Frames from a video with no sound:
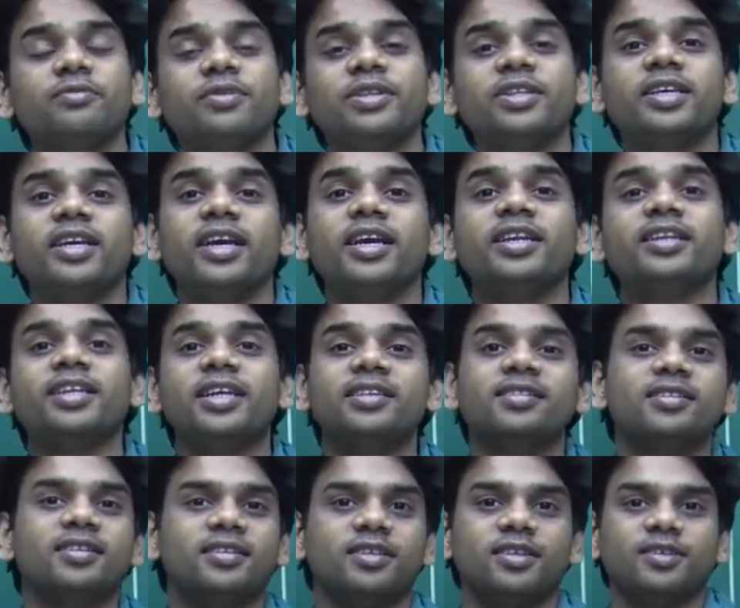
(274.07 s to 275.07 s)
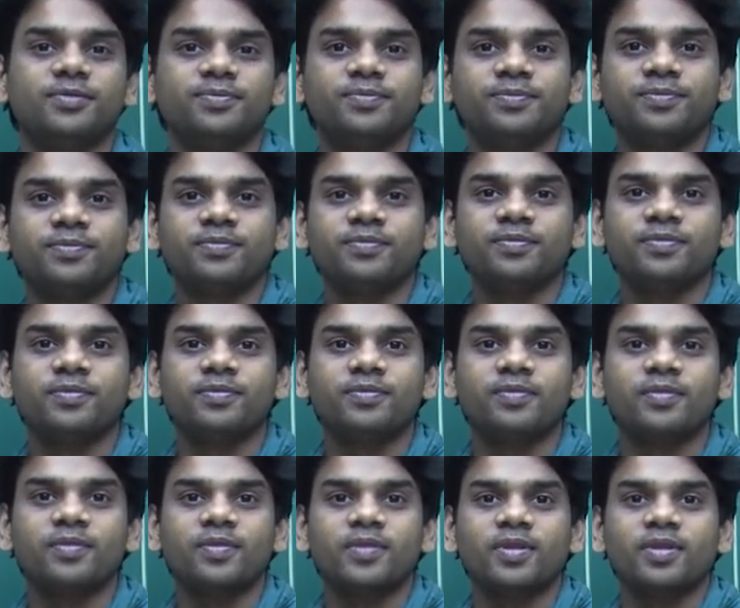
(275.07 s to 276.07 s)
with the intensity.
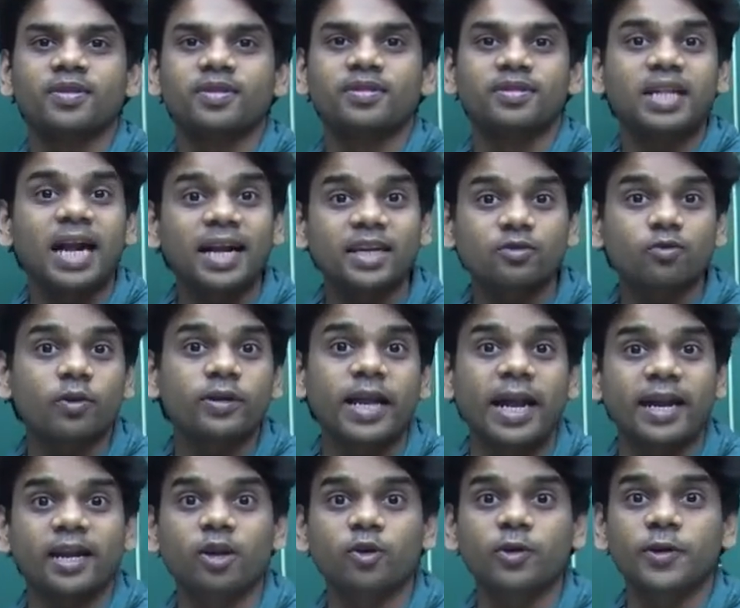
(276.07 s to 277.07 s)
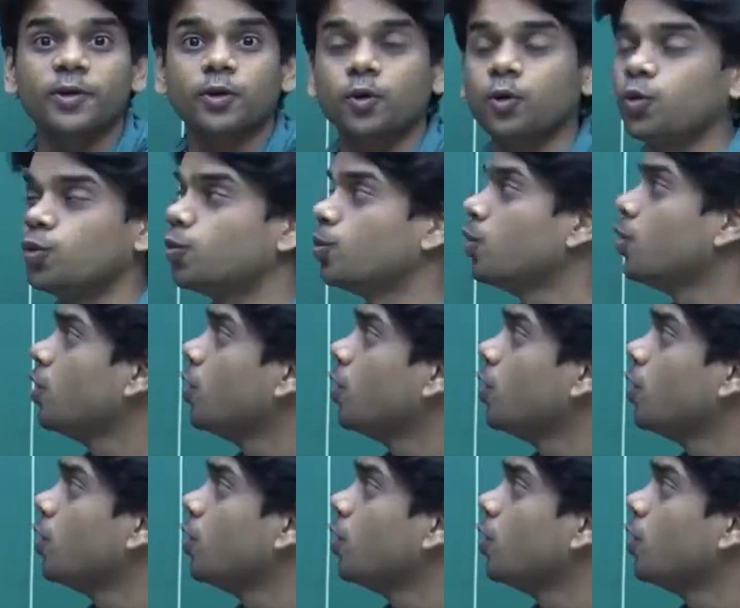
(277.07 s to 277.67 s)
That is what directly you can do.